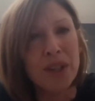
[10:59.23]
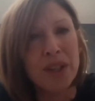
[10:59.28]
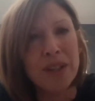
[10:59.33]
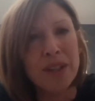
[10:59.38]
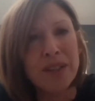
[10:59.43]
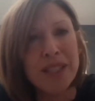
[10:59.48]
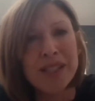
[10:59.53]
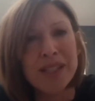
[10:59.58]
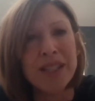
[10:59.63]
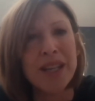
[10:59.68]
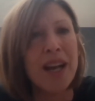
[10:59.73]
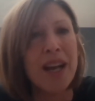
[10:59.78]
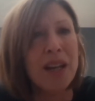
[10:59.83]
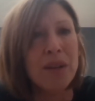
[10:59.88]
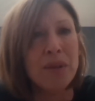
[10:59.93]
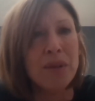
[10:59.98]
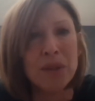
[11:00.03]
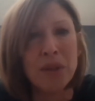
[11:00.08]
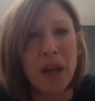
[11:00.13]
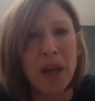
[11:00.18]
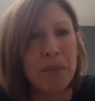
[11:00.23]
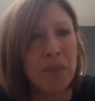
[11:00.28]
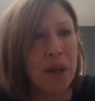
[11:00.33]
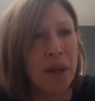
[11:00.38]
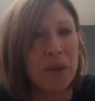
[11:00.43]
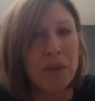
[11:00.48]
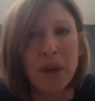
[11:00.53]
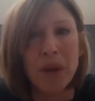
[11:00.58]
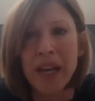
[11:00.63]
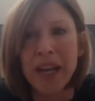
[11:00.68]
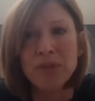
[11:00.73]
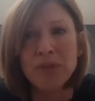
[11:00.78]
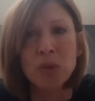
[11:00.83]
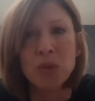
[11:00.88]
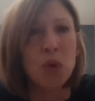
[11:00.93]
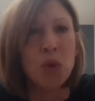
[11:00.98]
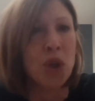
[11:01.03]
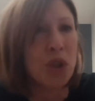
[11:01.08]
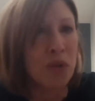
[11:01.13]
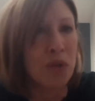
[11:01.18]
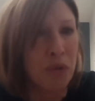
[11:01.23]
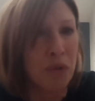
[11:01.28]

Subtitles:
this economy, I have to work